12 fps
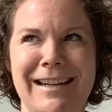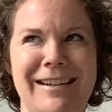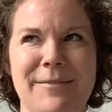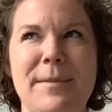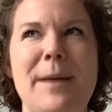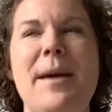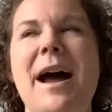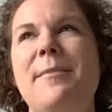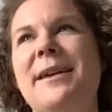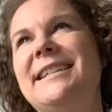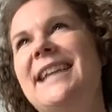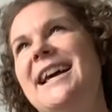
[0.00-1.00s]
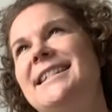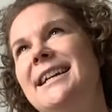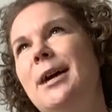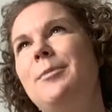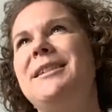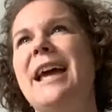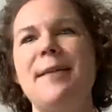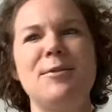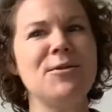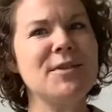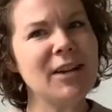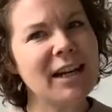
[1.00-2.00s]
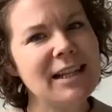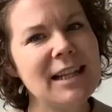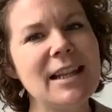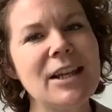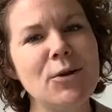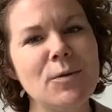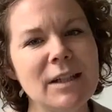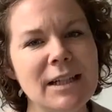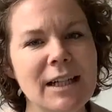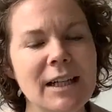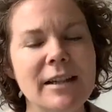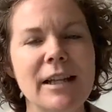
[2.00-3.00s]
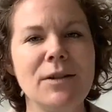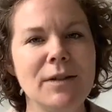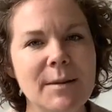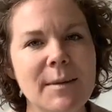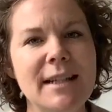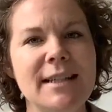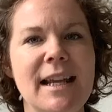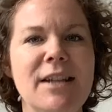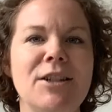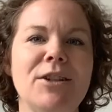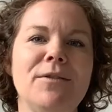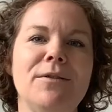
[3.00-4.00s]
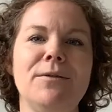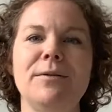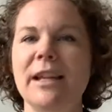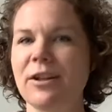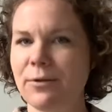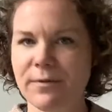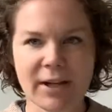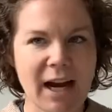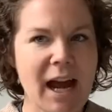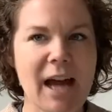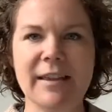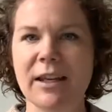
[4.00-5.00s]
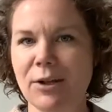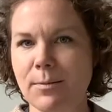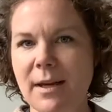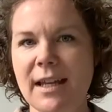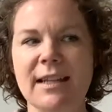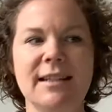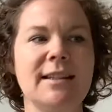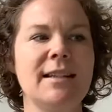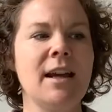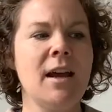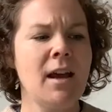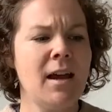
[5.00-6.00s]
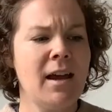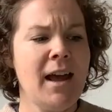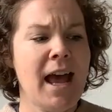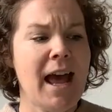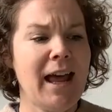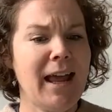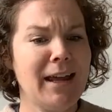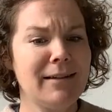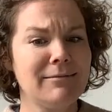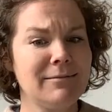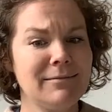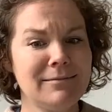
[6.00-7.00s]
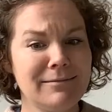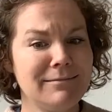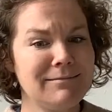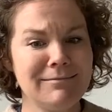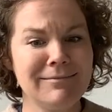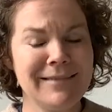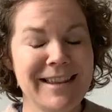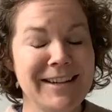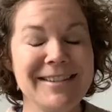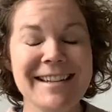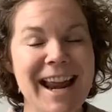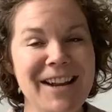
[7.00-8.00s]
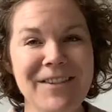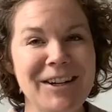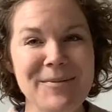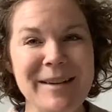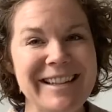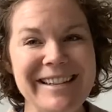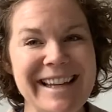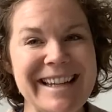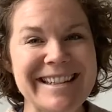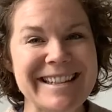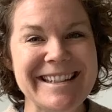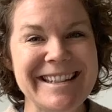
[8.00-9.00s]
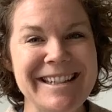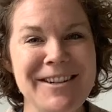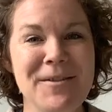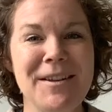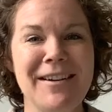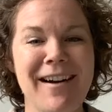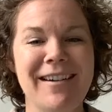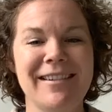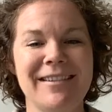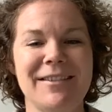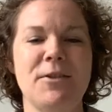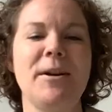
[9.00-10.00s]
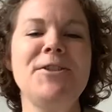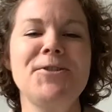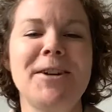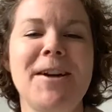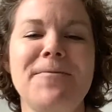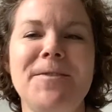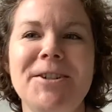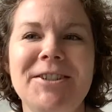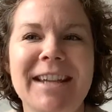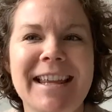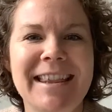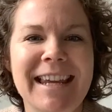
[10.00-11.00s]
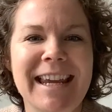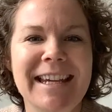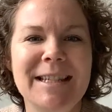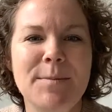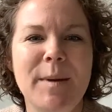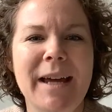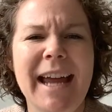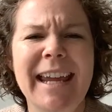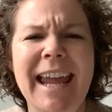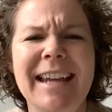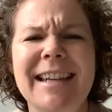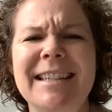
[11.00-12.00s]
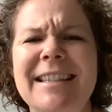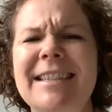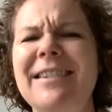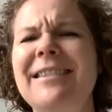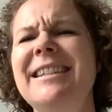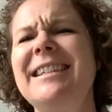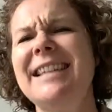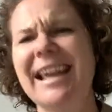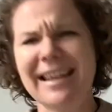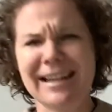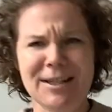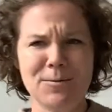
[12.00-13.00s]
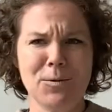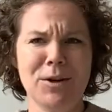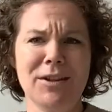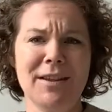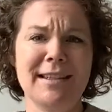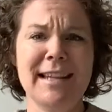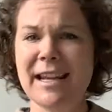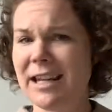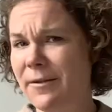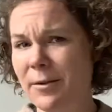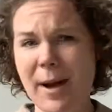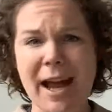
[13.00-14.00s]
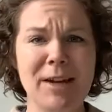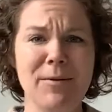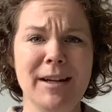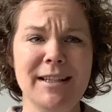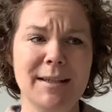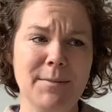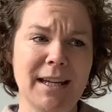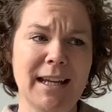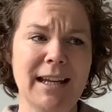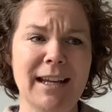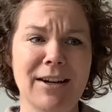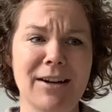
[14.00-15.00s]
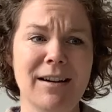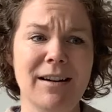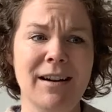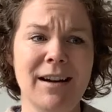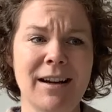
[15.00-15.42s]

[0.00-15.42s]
My mom has asked a couple times, is there anything that you need me to send to you, that you forgot, that you missed? And there's not a very big list. There are creature comforts and things, but I can't necessarily say that it's worth sending from Iowa to me here.